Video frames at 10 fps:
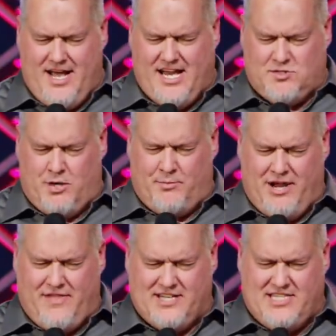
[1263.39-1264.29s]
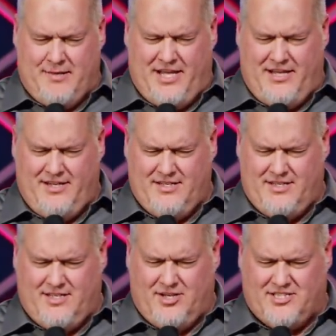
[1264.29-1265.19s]
I just want to pray that Timmy
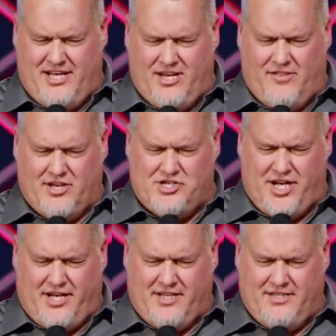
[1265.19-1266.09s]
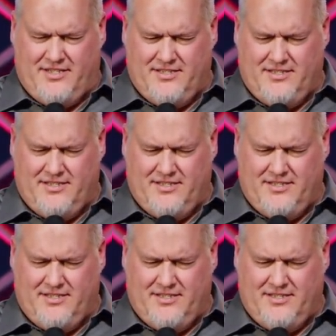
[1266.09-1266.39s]
doesn't eat all the chicken.